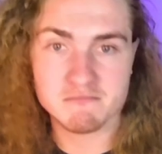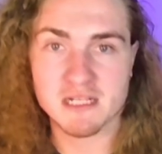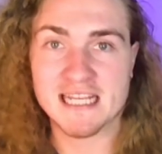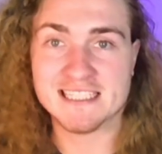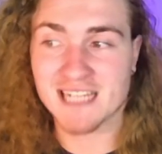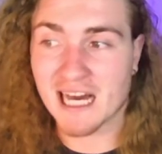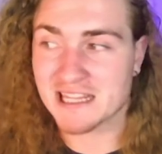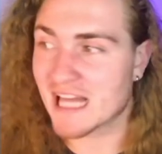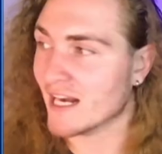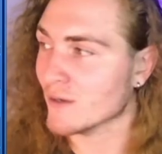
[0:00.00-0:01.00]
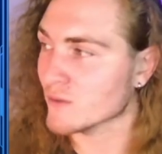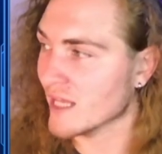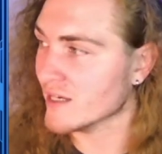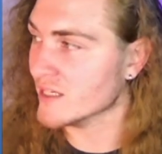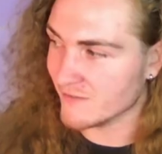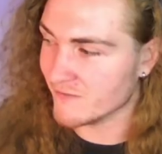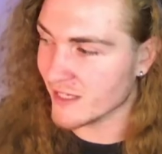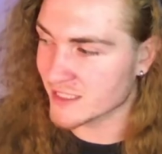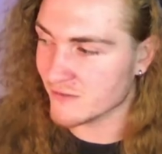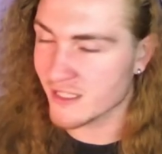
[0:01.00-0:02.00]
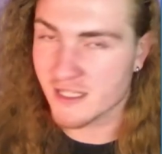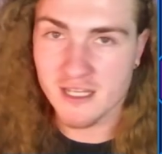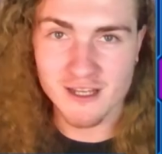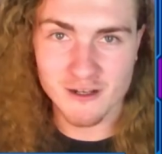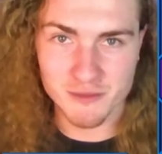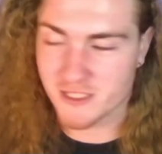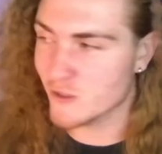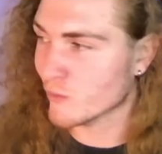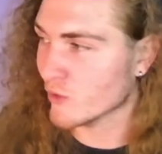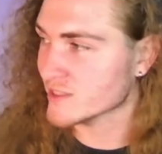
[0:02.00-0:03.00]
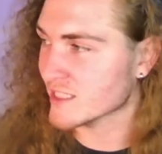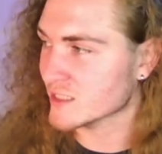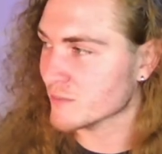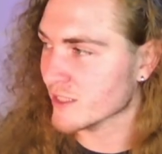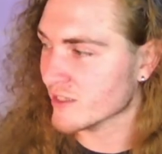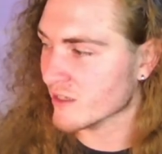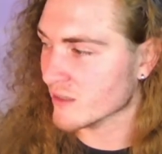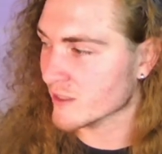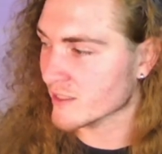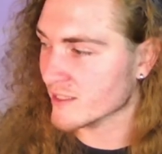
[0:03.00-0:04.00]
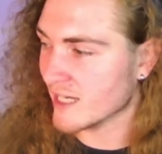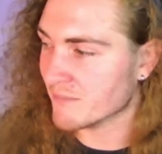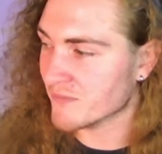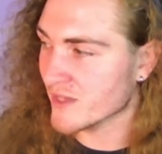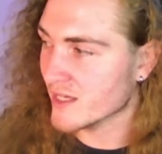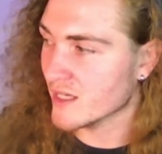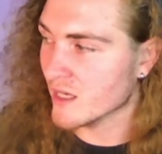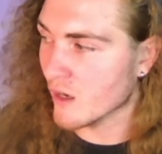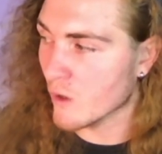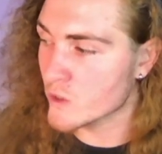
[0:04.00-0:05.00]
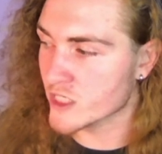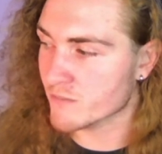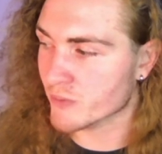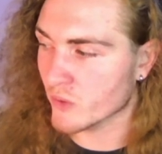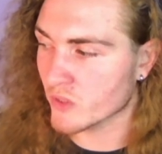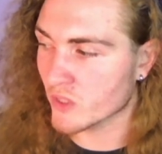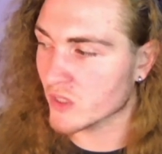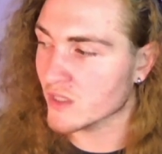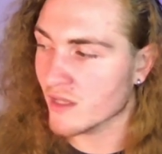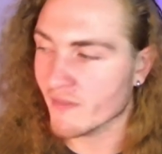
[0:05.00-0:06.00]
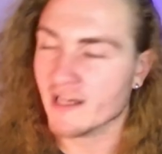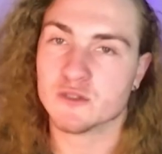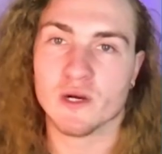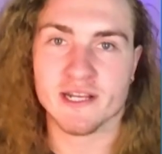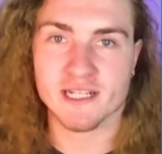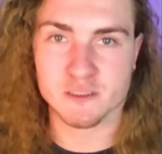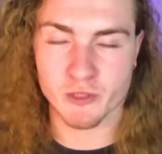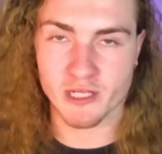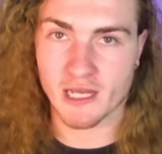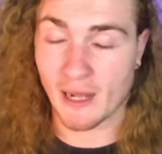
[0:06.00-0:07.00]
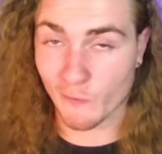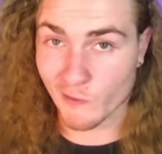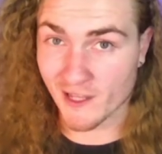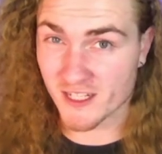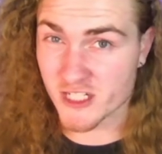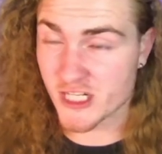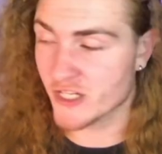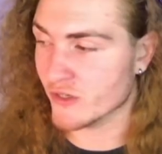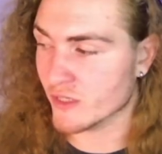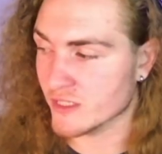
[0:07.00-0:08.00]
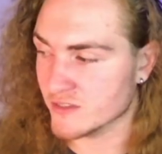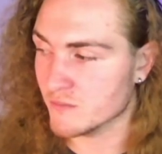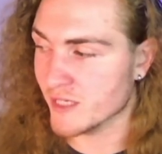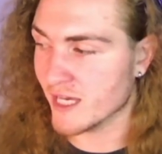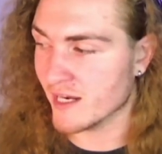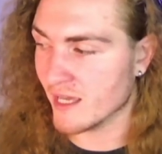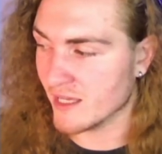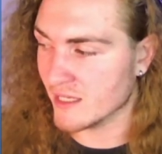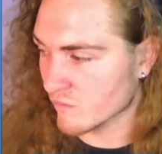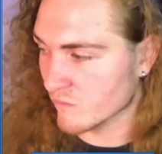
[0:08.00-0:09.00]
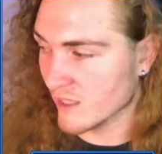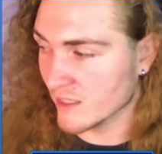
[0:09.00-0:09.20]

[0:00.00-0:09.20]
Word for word: is not that outlandish. V X V would be a two point six billion dollar market cap. Ocean Protocol, that's where it gets pretty outlandish here, because you'd be at a, well, a